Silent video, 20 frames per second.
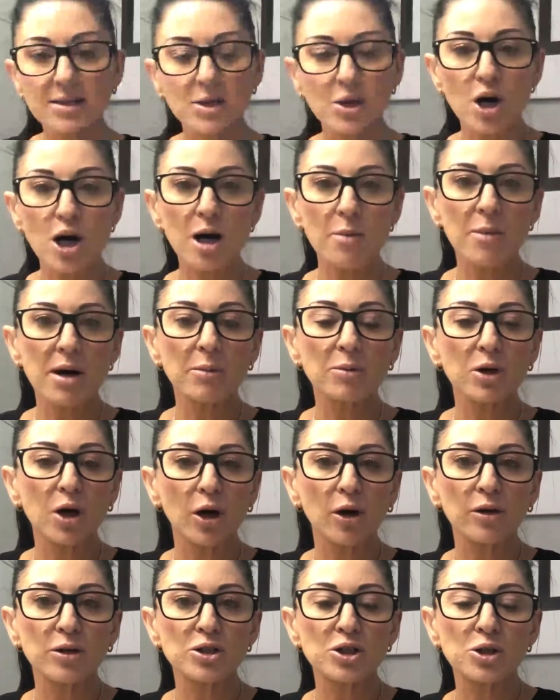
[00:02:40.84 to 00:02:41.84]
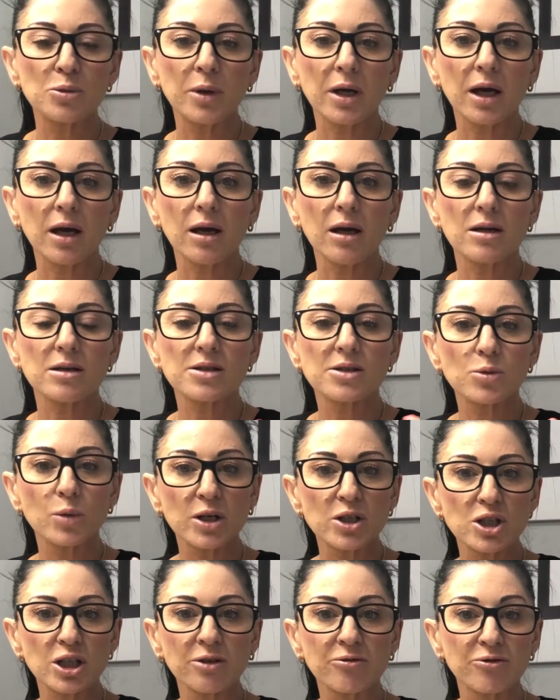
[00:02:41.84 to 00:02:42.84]
time I'm going to be
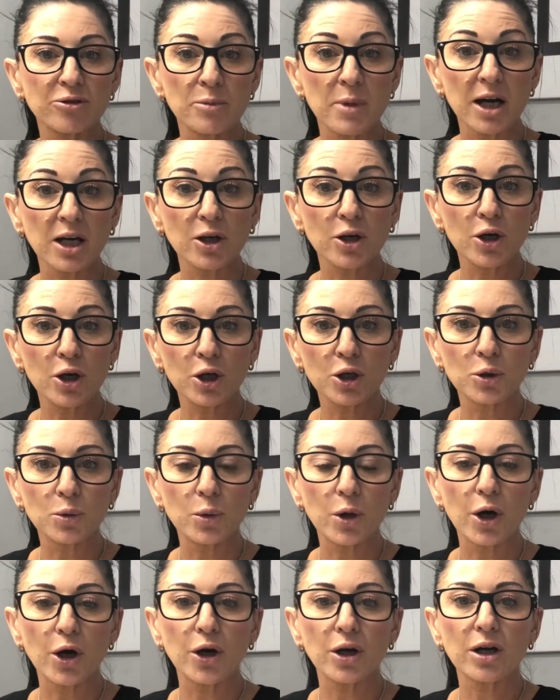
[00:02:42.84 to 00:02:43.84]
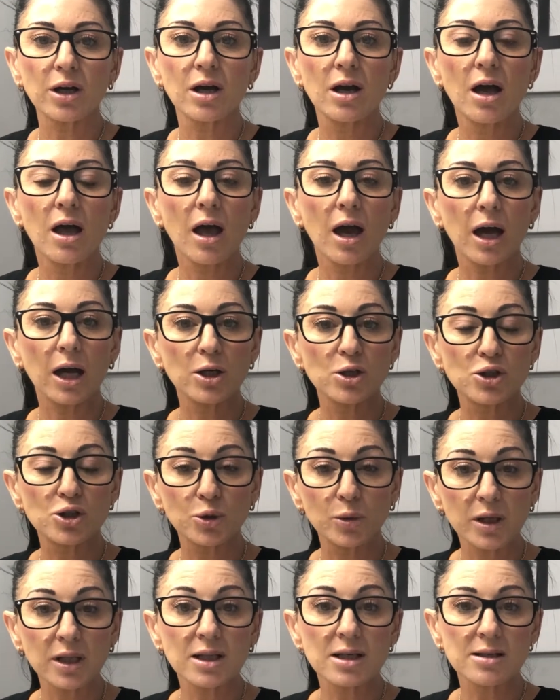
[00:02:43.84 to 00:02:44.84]
switching from my cuticle work and
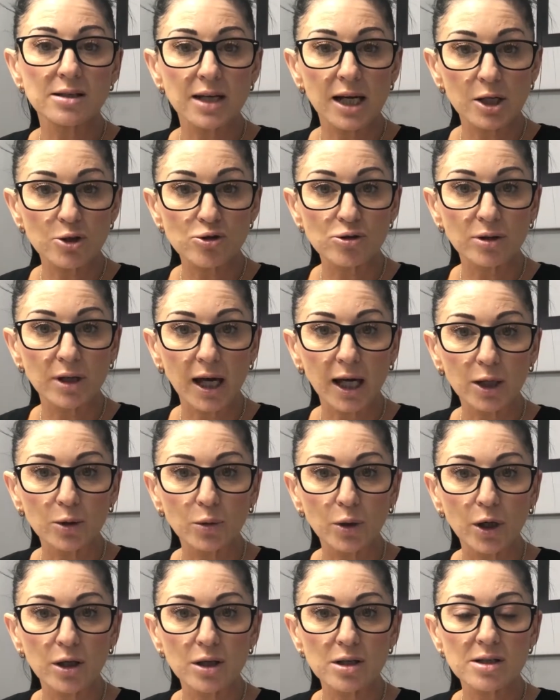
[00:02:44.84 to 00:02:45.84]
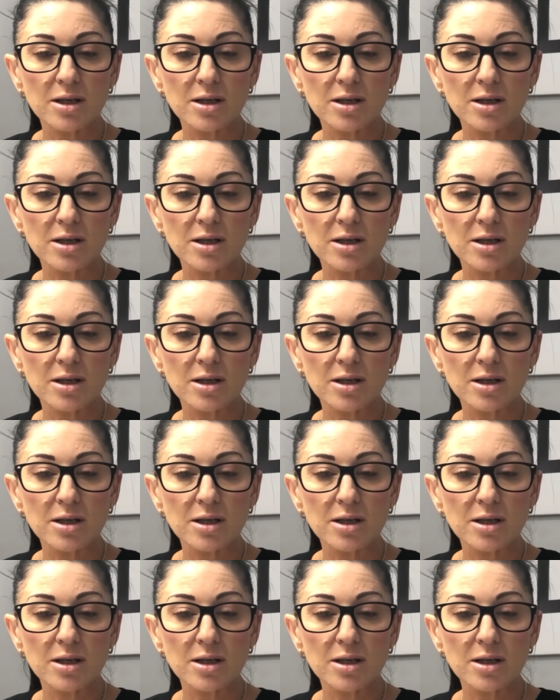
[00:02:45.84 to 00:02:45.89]
doing this natural nail work.